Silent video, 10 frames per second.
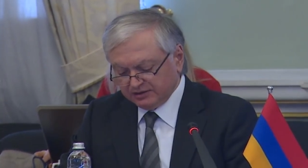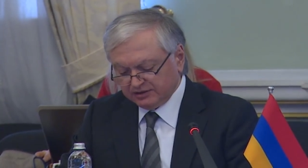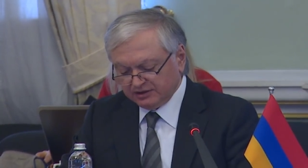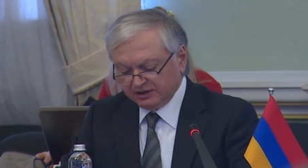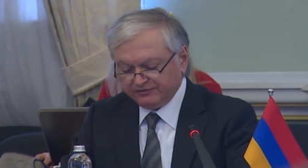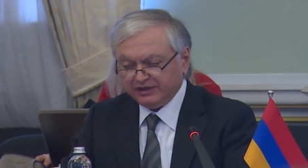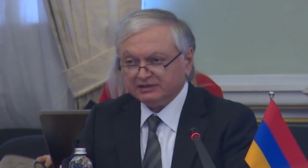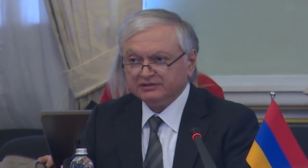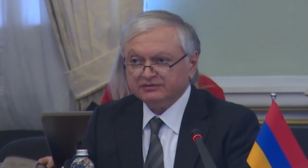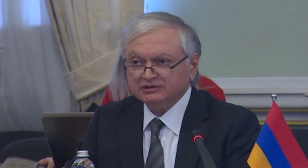the
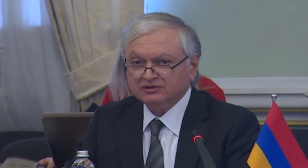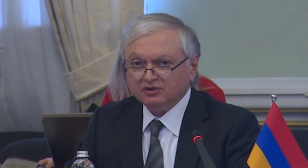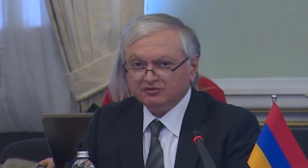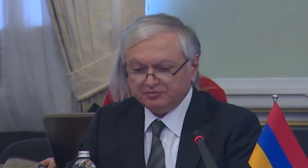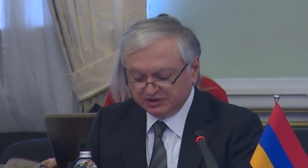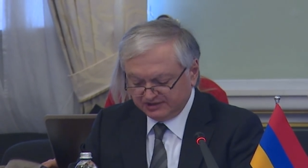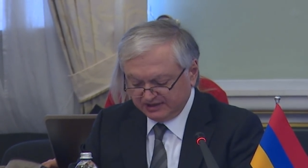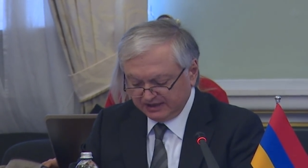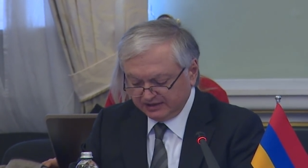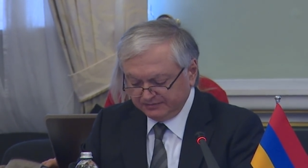effectiveness of
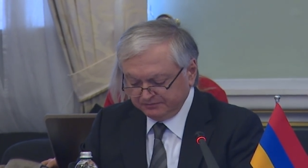BSEC